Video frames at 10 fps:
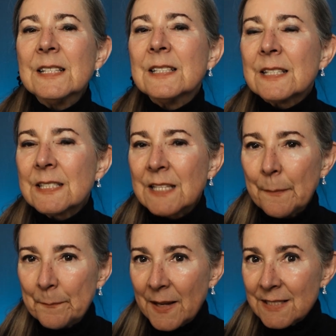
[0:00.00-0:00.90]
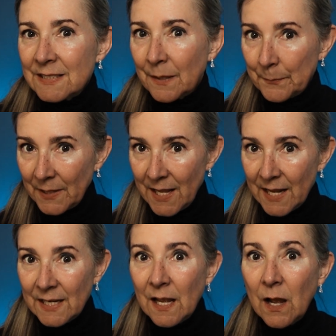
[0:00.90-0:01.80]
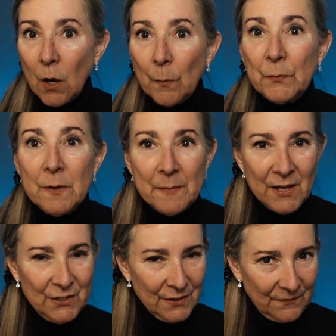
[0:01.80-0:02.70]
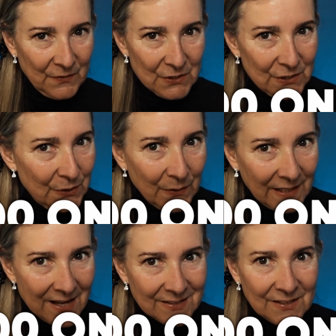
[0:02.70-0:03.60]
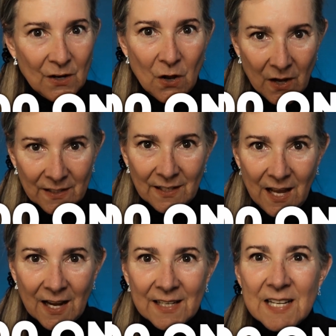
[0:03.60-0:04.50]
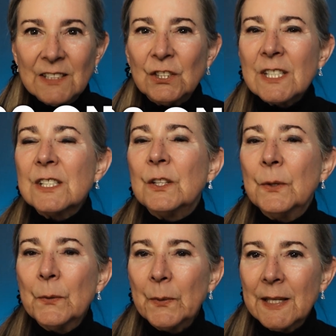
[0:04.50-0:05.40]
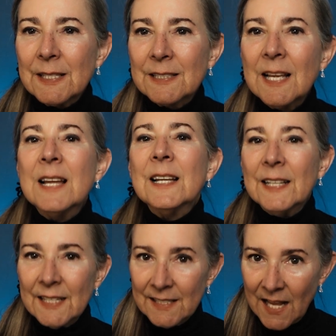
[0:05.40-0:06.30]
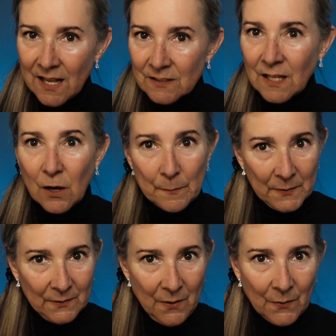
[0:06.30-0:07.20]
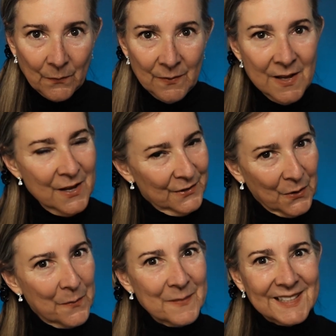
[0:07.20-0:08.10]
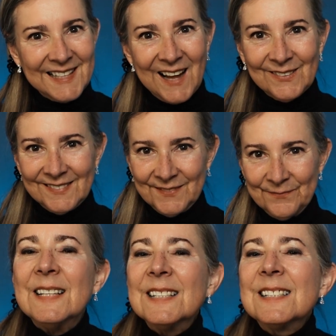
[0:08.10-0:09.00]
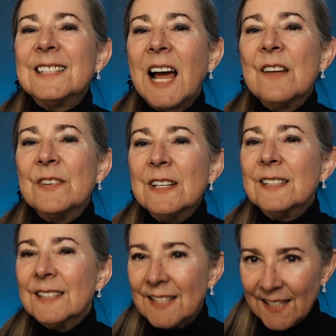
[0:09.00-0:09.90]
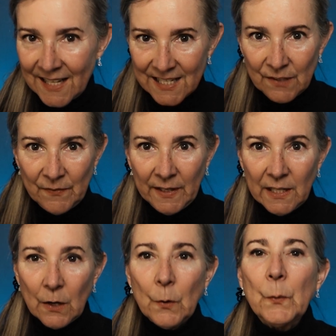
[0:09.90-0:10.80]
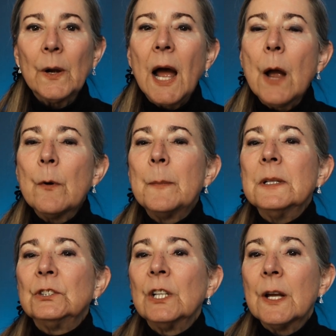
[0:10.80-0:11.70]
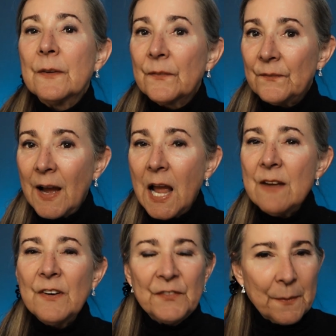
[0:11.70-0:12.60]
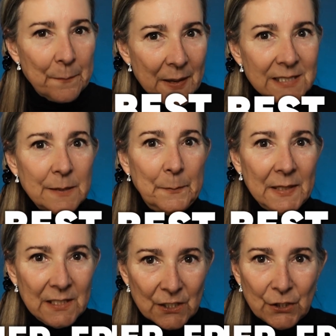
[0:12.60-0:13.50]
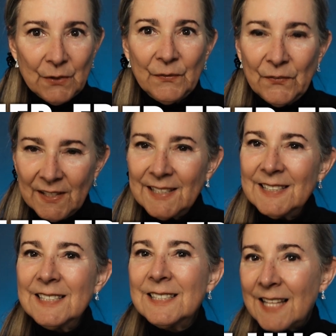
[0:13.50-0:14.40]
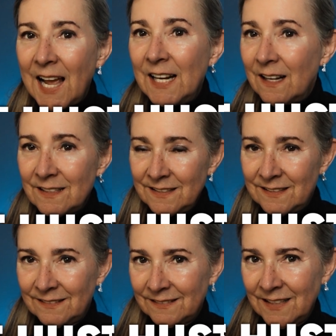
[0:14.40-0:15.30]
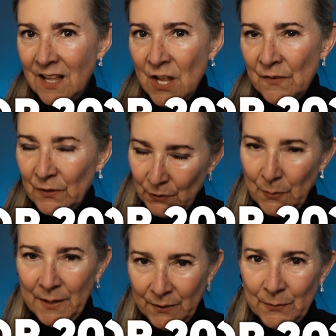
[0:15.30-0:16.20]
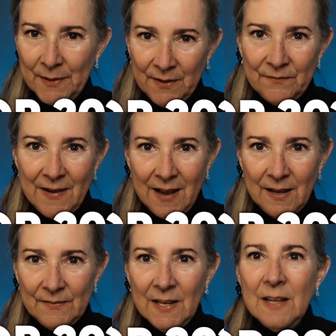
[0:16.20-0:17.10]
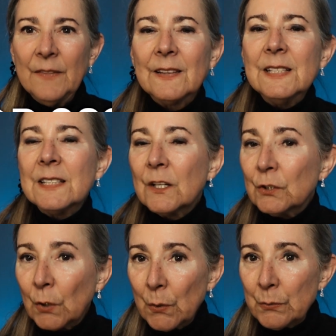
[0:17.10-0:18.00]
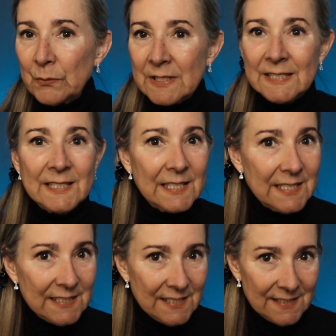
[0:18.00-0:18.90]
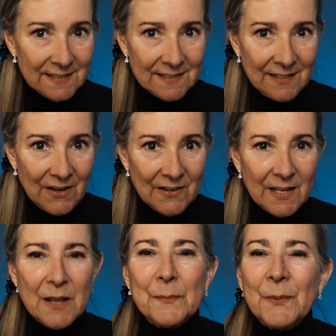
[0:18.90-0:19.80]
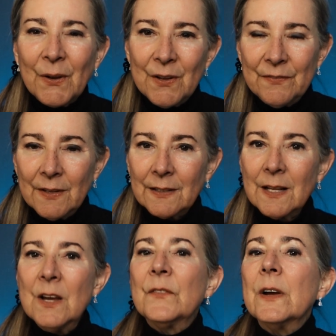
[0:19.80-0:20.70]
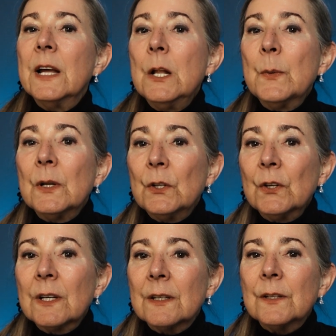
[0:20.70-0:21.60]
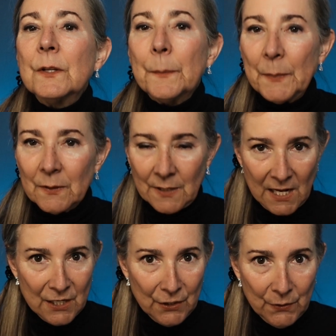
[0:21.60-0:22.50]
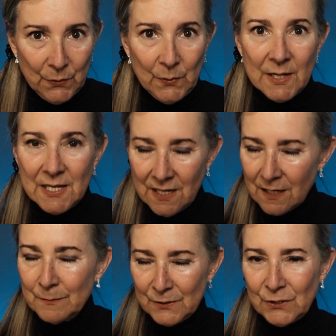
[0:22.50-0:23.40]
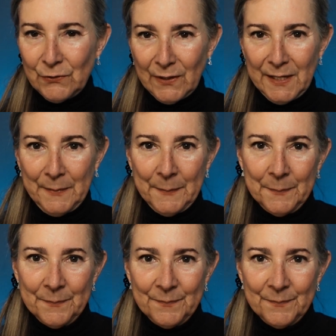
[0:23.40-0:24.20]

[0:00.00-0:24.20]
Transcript: is a step-by-step plan to help you make your first $2,000 online in just 2 weeks. Details are below. Don't miss out. Let's dive into today's video where I will be sharing 5 of the best beginner-friendly side hustles for 2025. These are low-risk, easy to start, and perfect for anyone looking to build a new income stream.